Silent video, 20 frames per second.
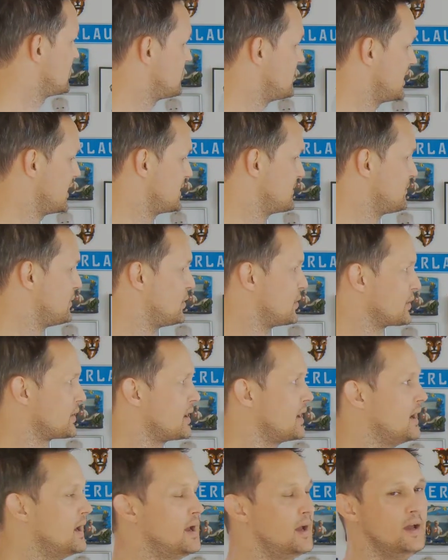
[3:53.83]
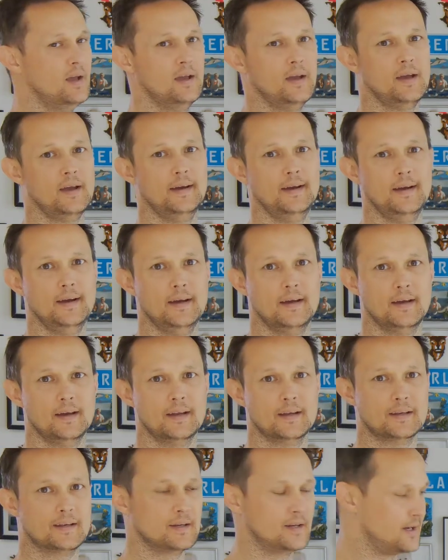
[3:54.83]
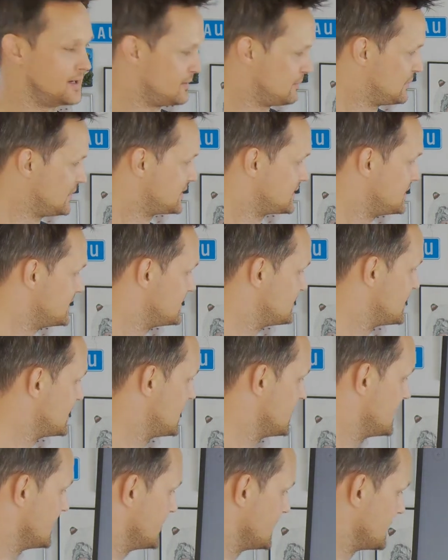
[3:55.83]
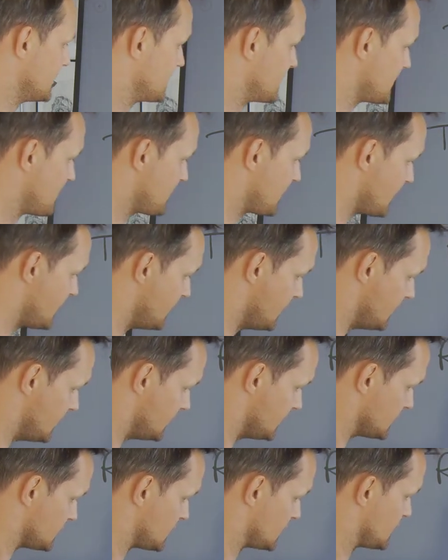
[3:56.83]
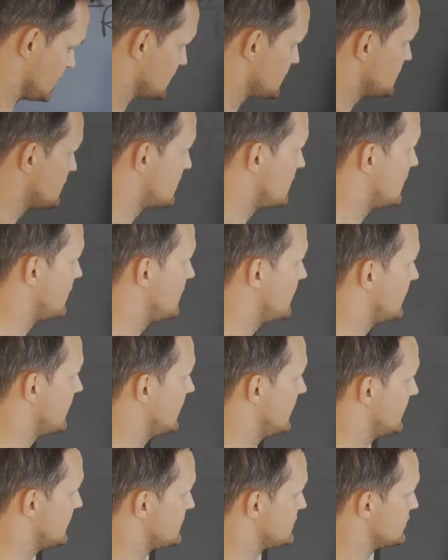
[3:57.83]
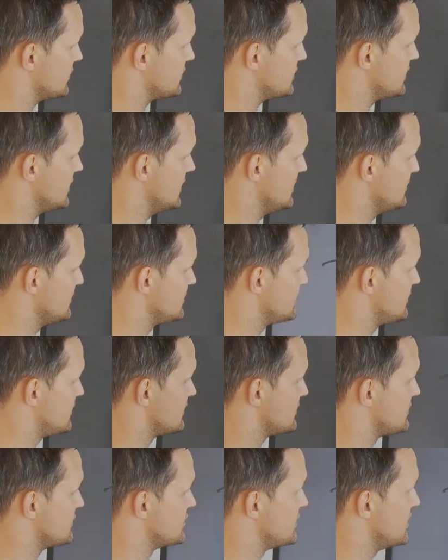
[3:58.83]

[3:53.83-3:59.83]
your whiteboard and participated in it. So just to go into Teams, just to